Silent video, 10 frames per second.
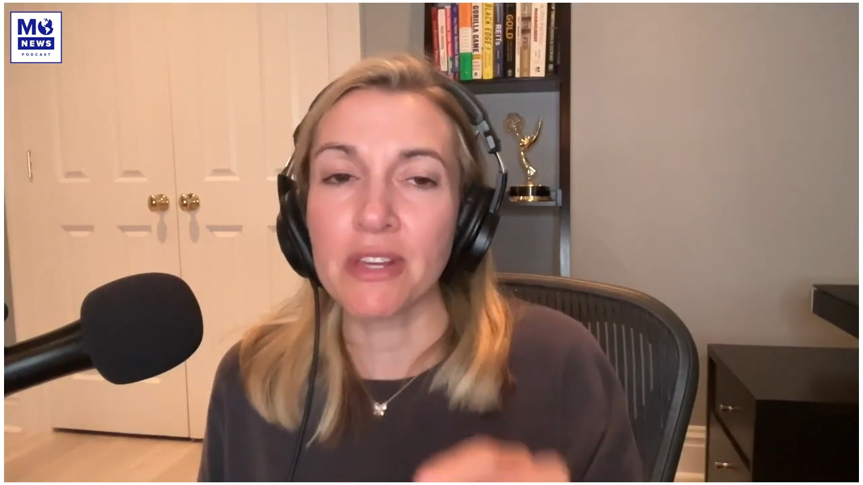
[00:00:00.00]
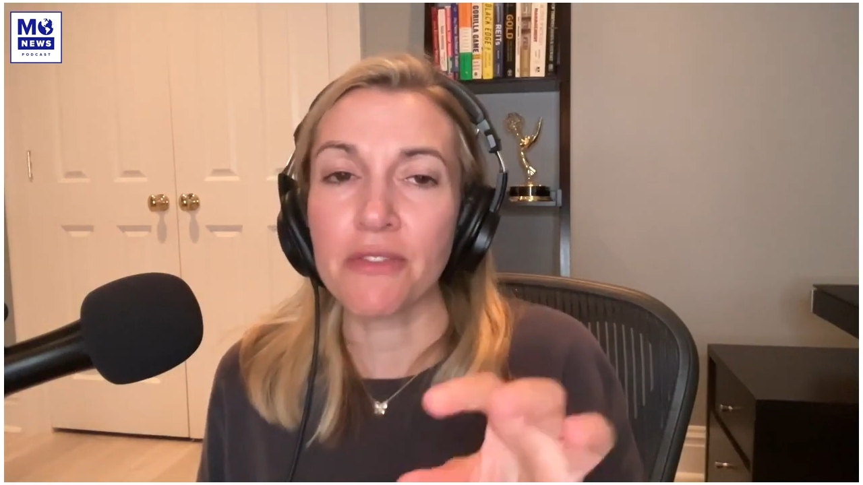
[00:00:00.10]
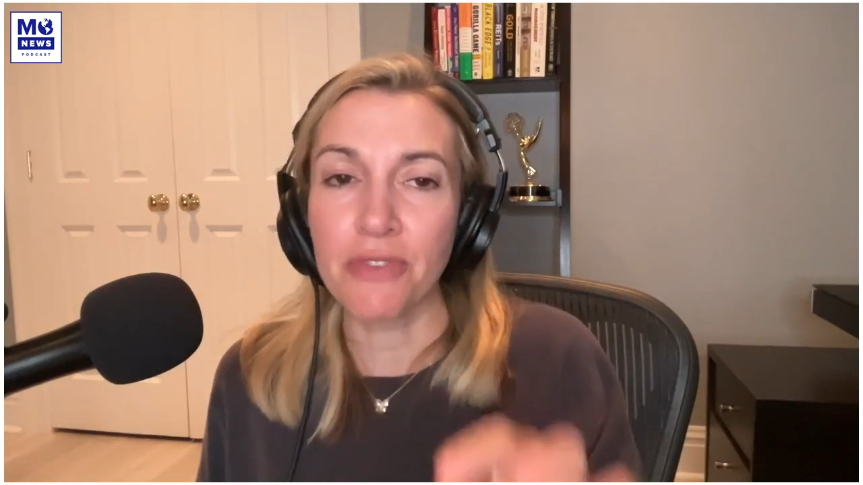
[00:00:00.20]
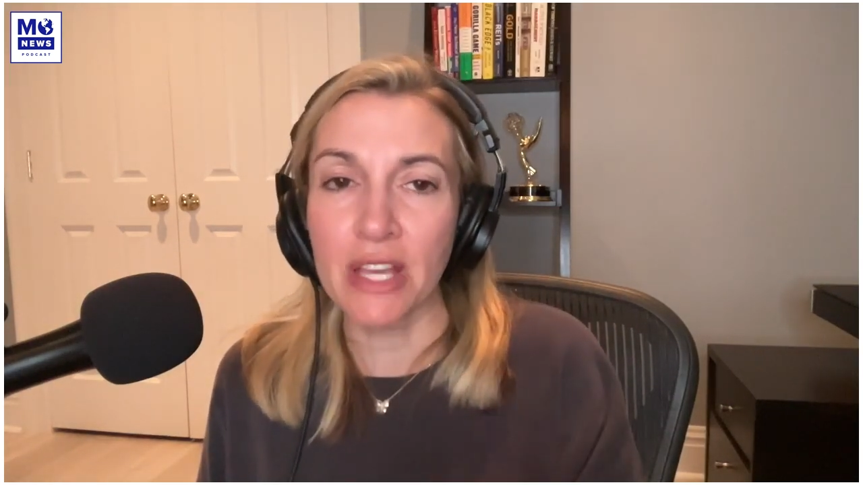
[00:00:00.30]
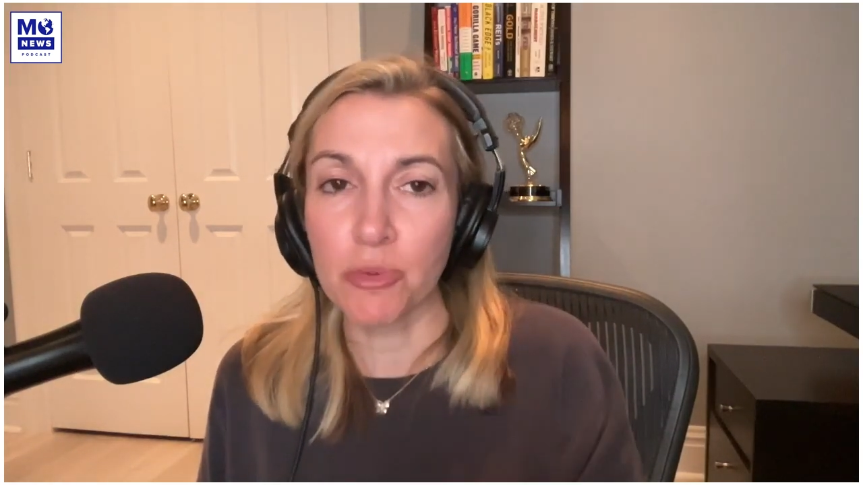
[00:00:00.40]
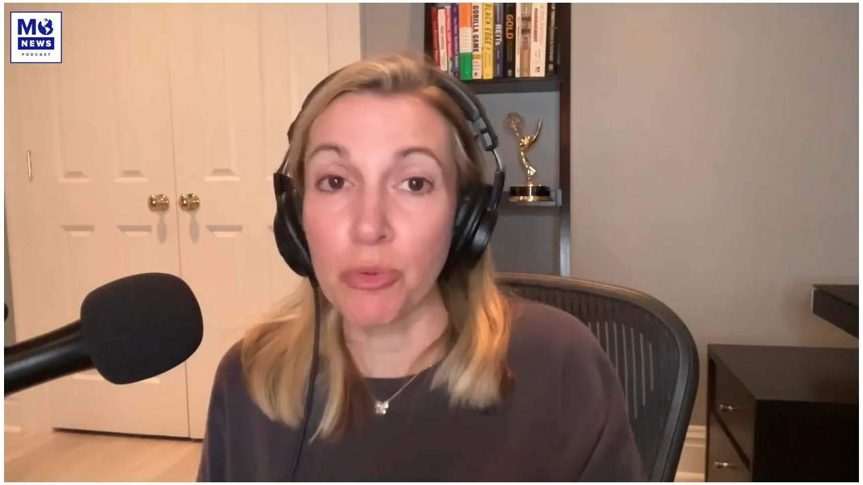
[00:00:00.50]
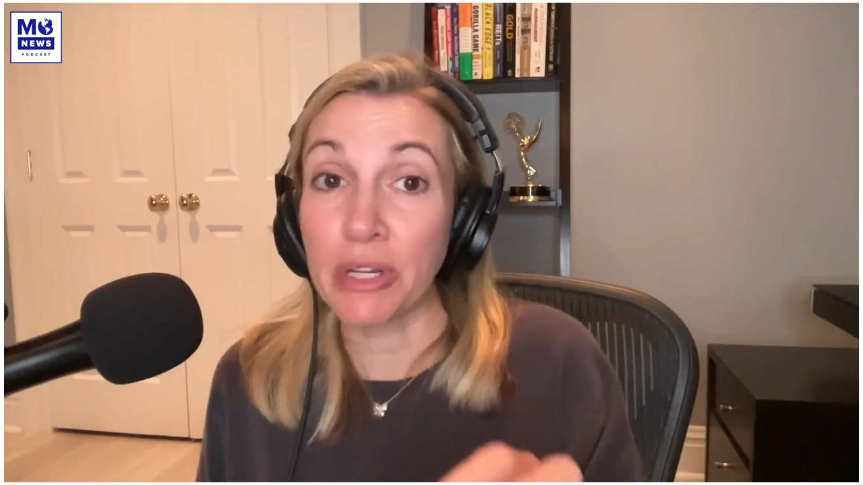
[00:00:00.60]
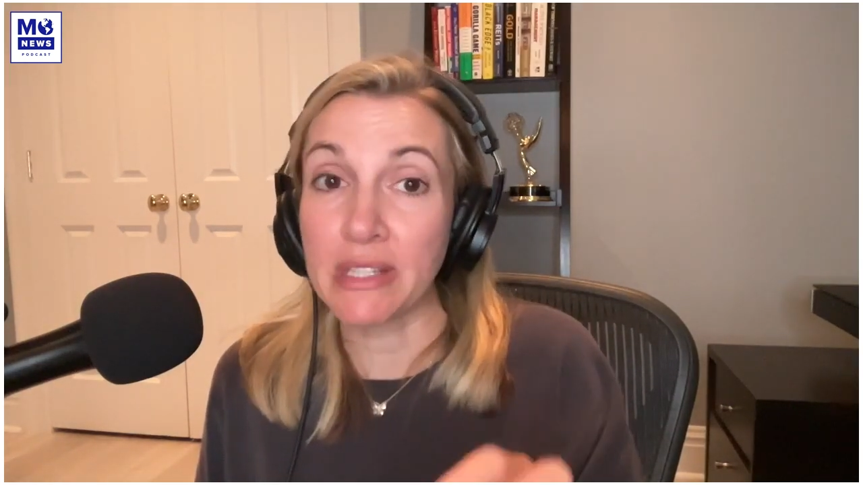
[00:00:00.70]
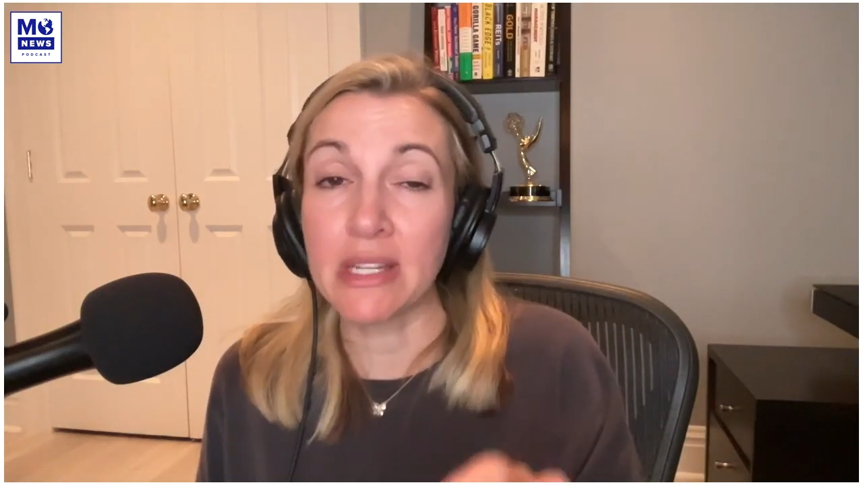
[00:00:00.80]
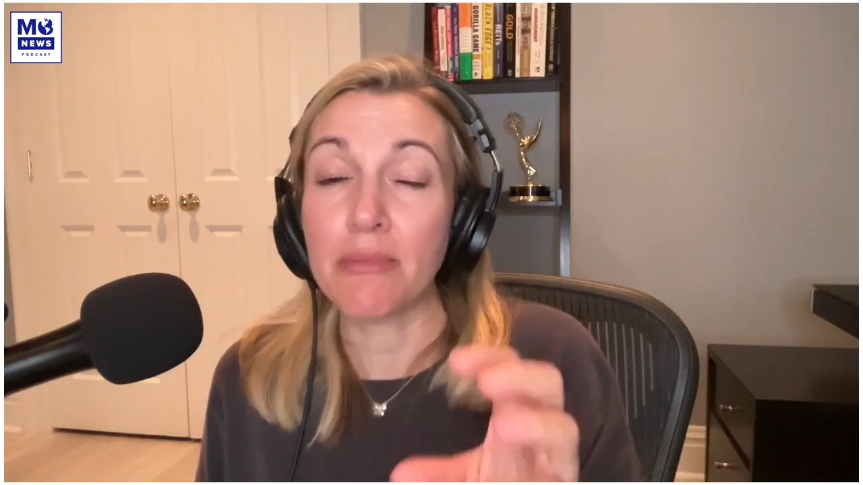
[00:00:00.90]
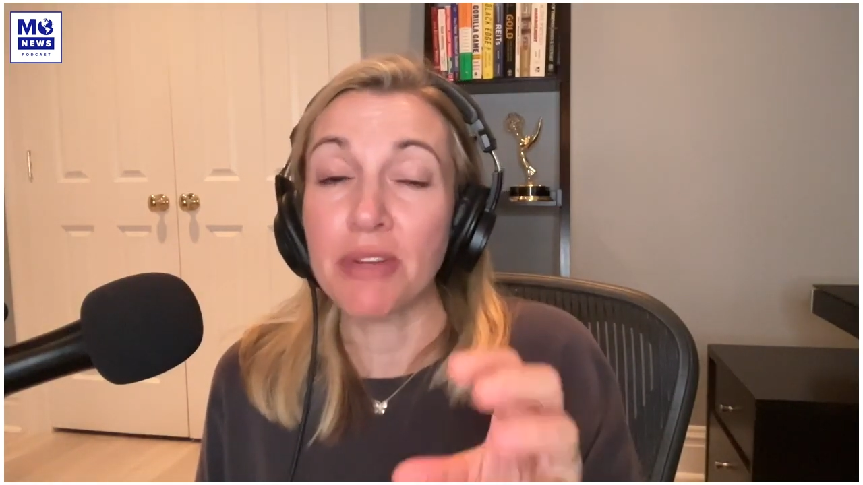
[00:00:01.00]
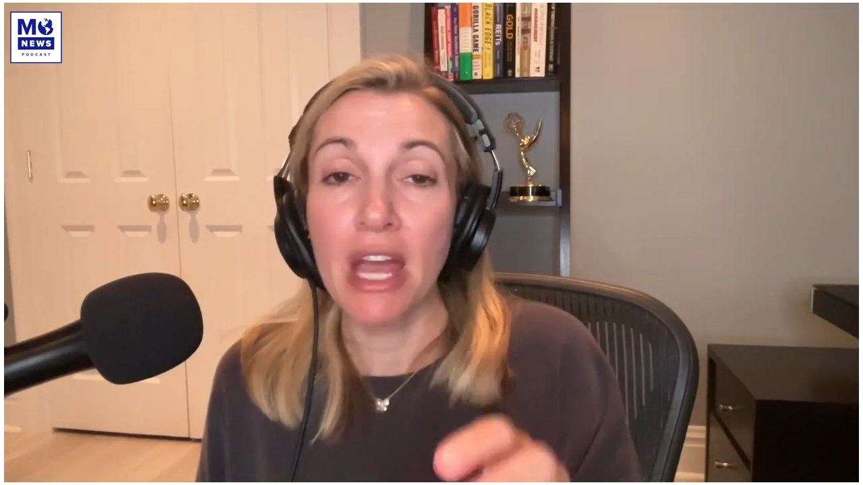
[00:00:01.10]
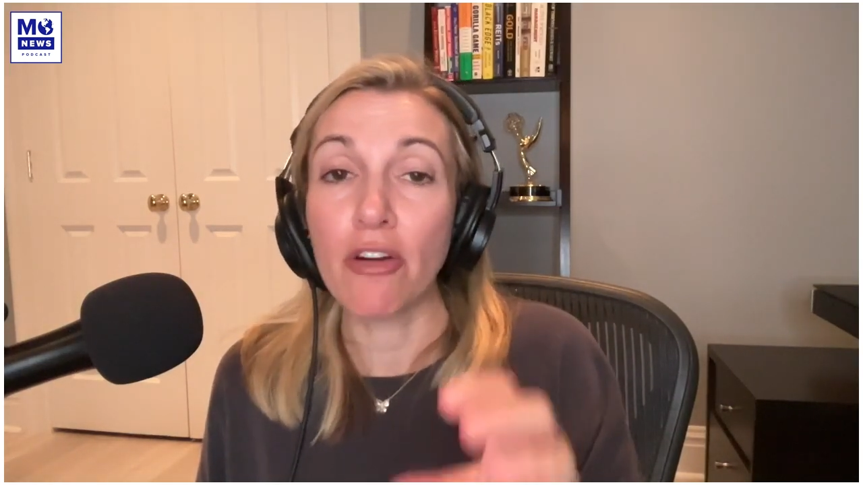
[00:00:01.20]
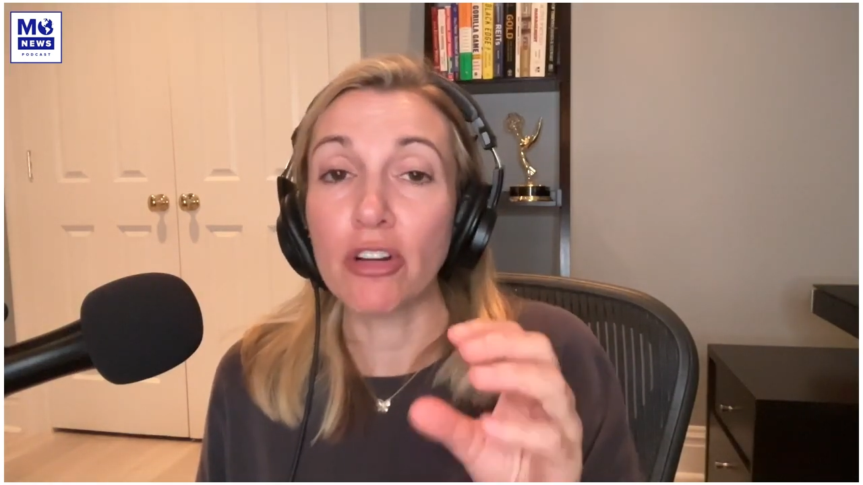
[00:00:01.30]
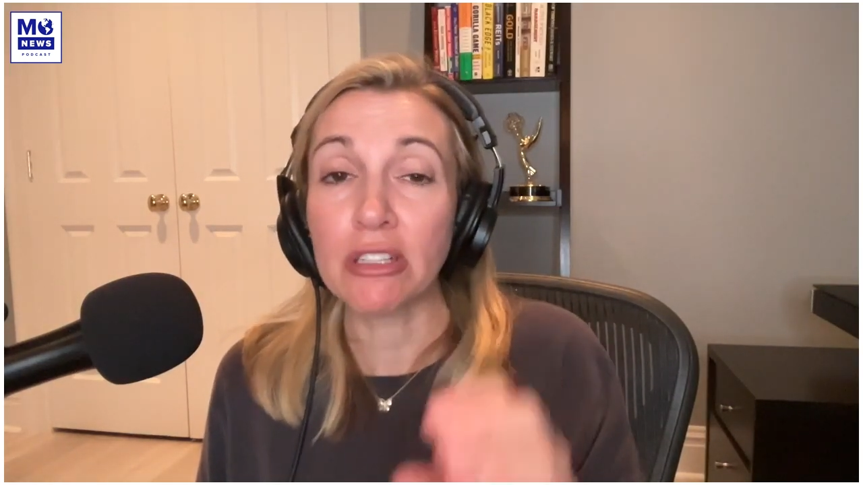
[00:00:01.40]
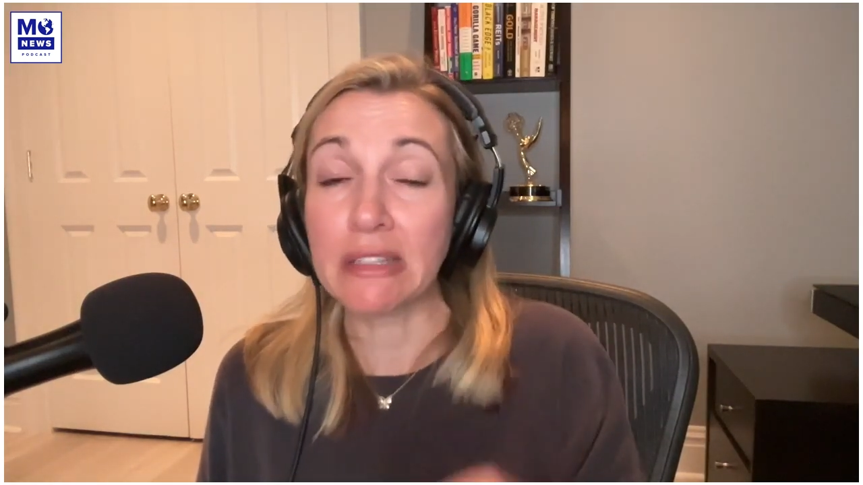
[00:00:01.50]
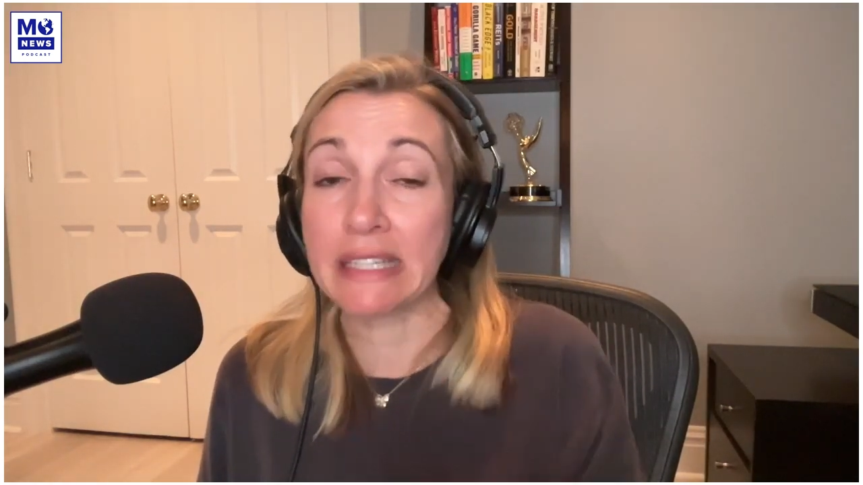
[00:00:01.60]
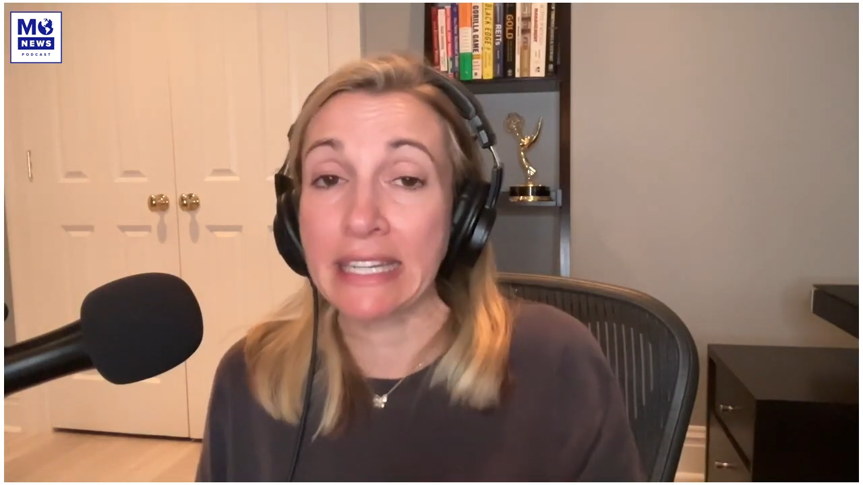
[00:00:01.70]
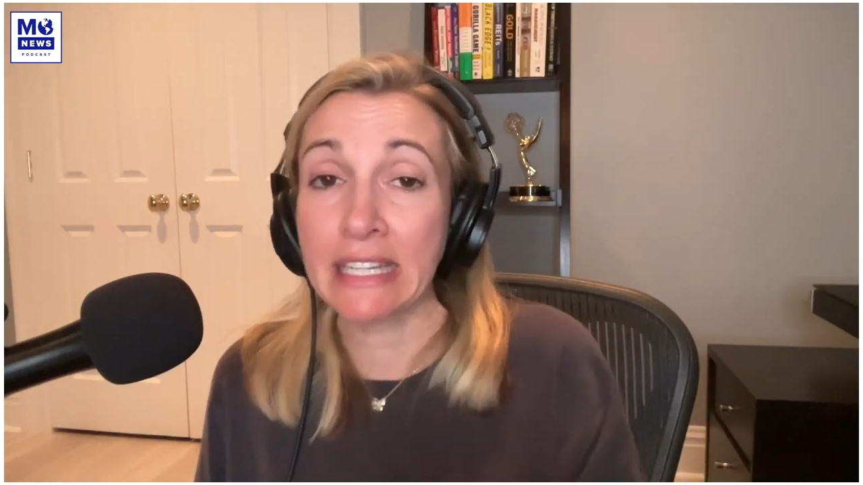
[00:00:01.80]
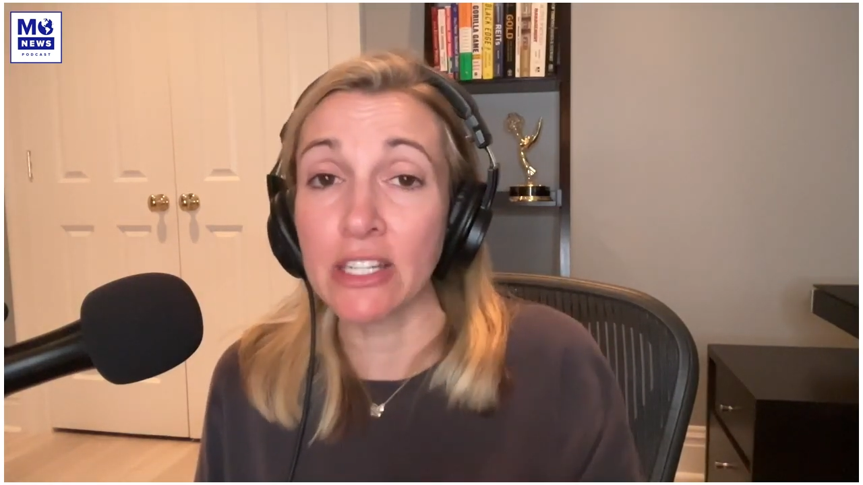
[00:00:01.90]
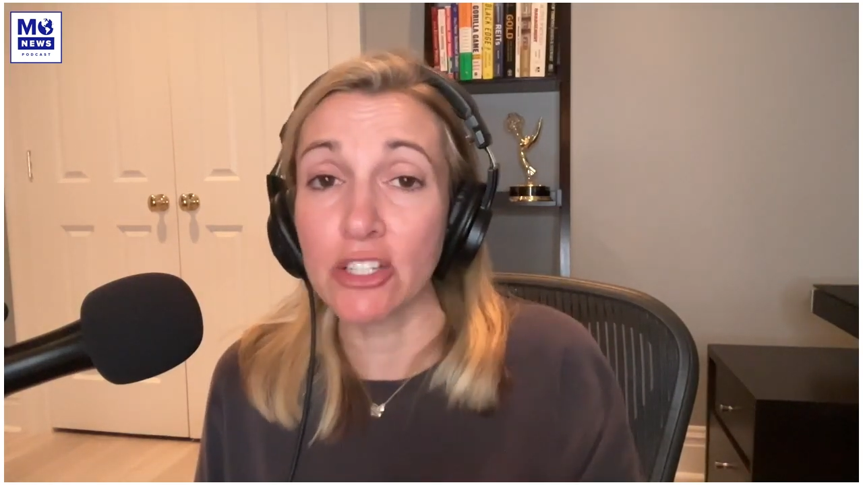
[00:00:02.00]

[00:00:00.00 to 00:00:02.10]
on Facebook is named Erica Lee.